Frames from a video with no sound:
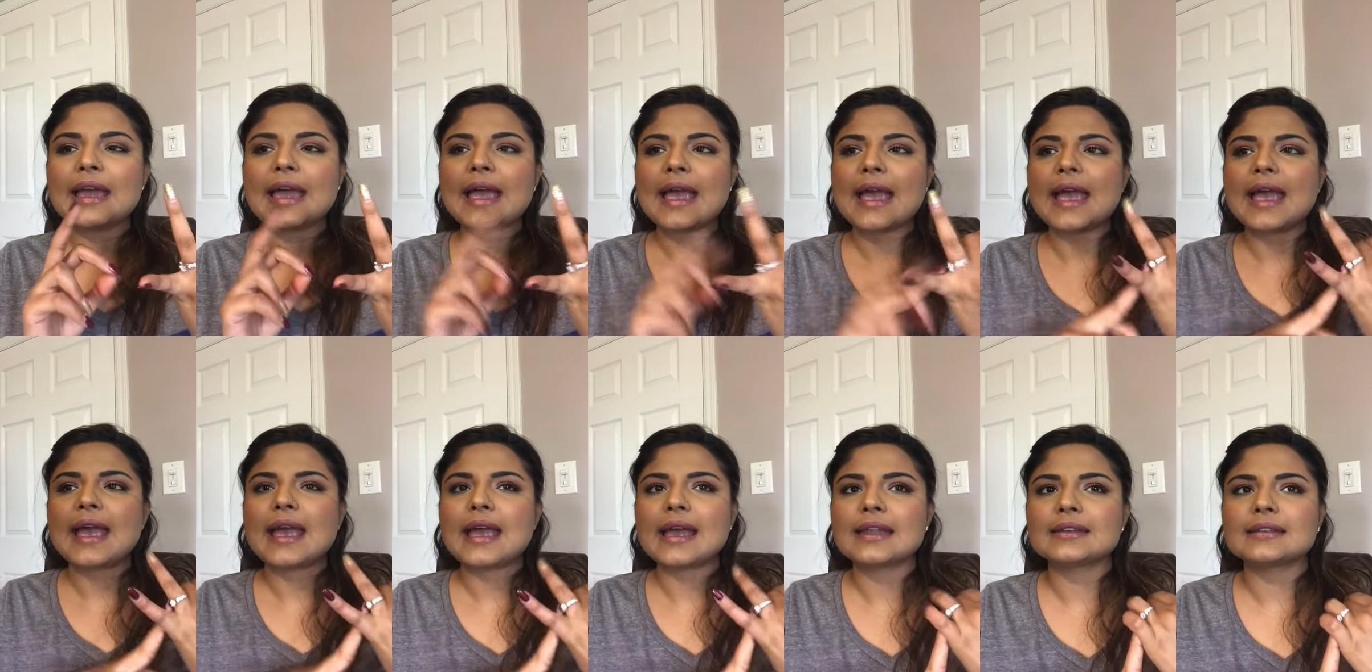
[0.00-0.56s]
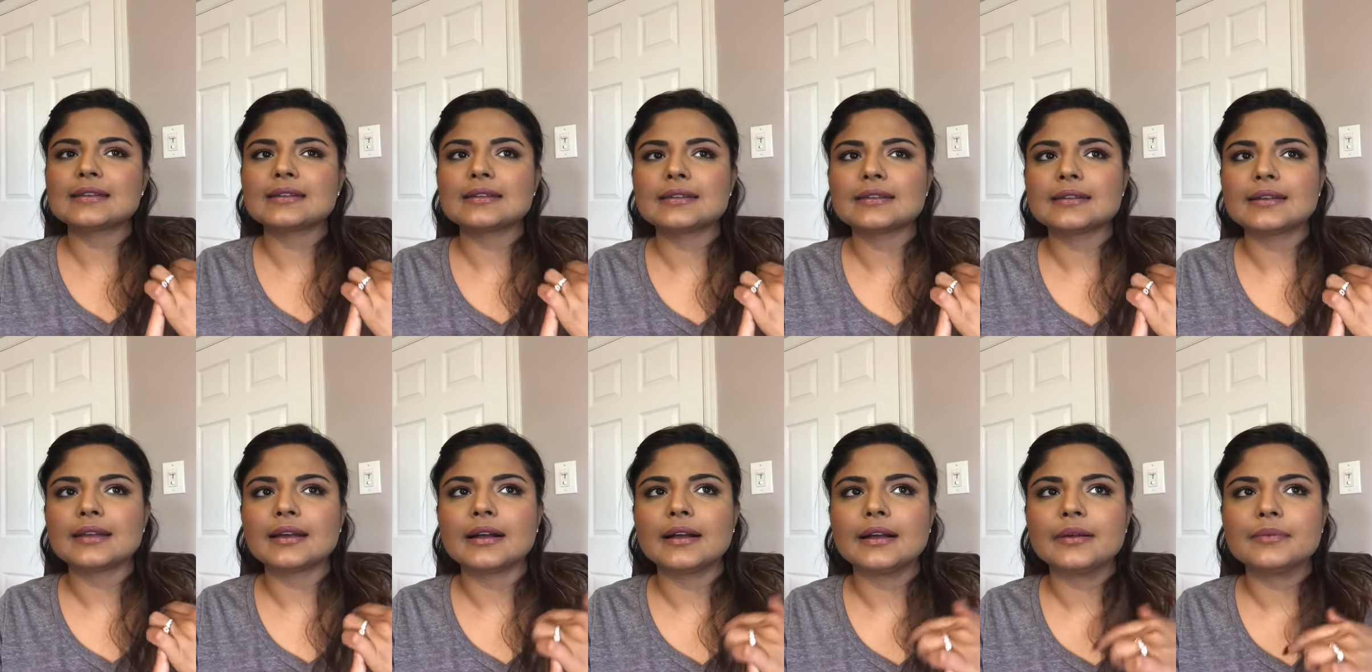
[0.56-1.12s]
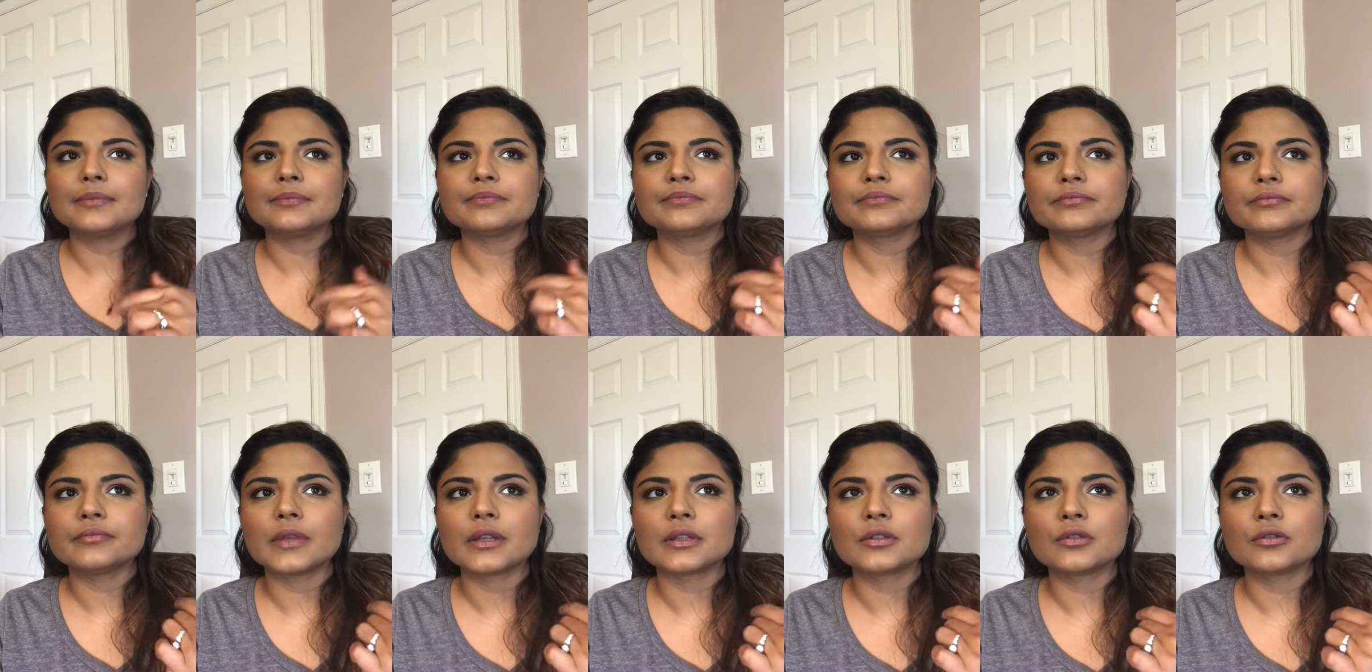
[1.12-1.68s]
and
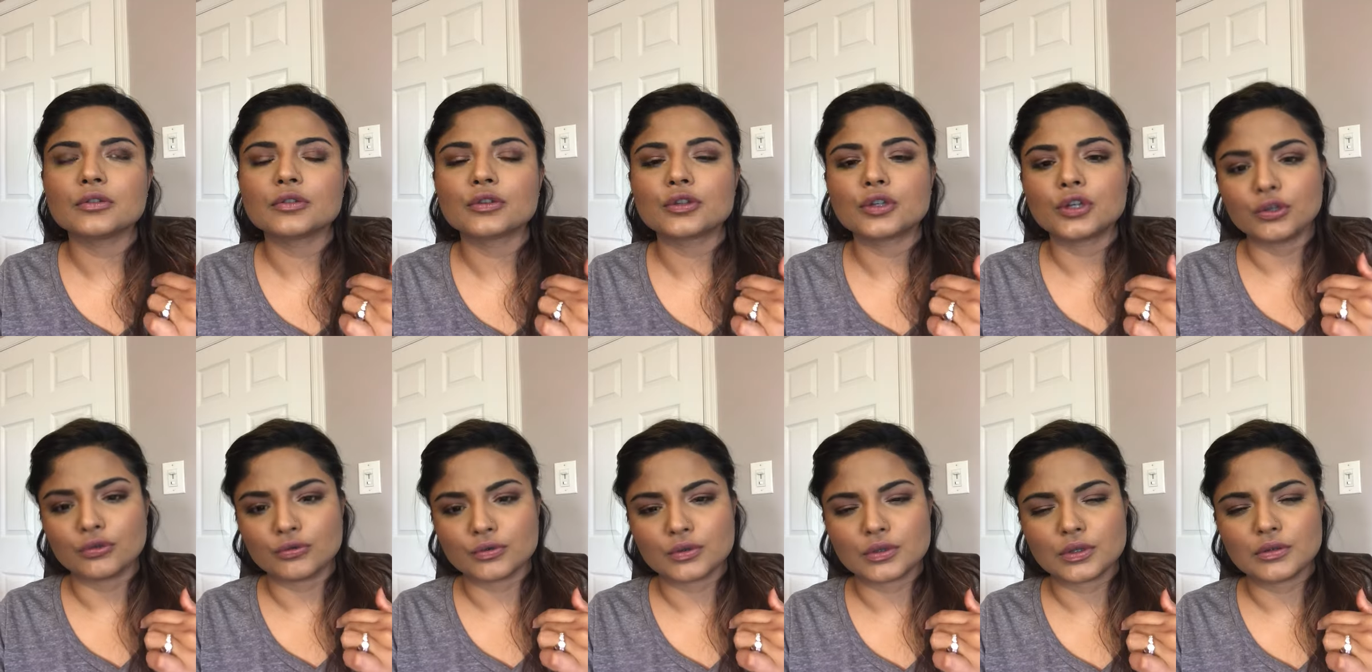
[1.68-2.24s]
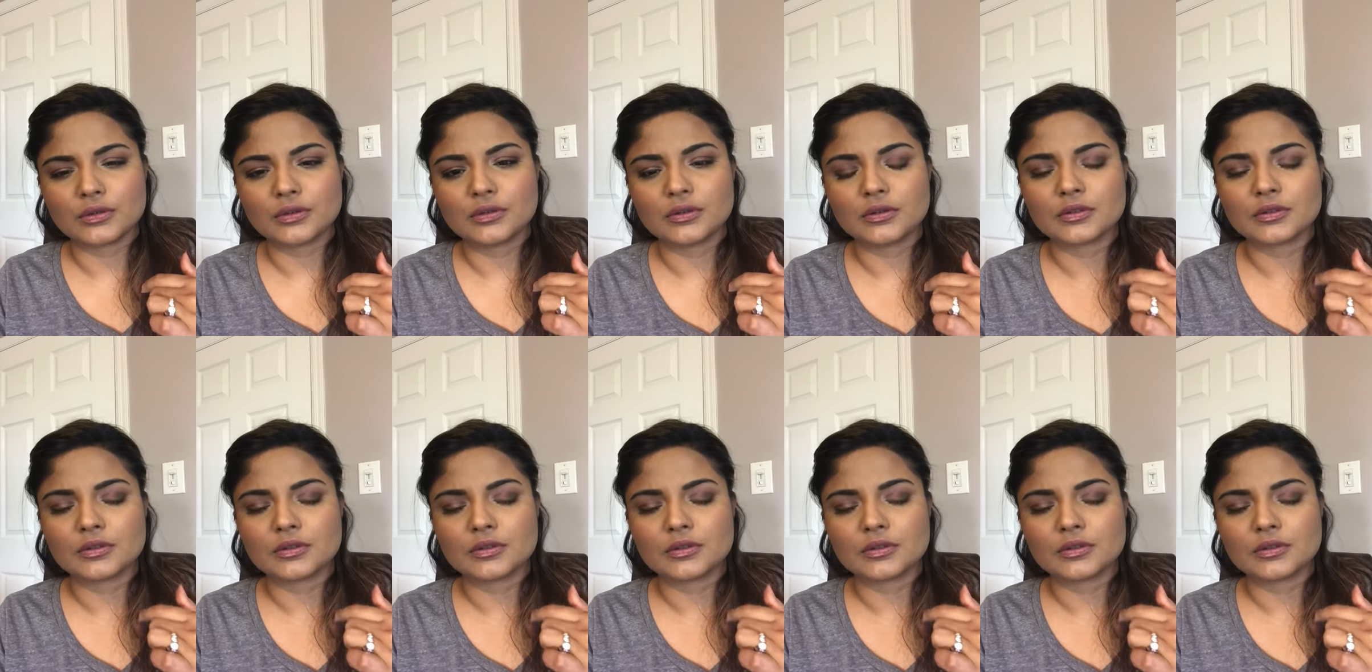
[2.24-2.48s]
makes you look cute.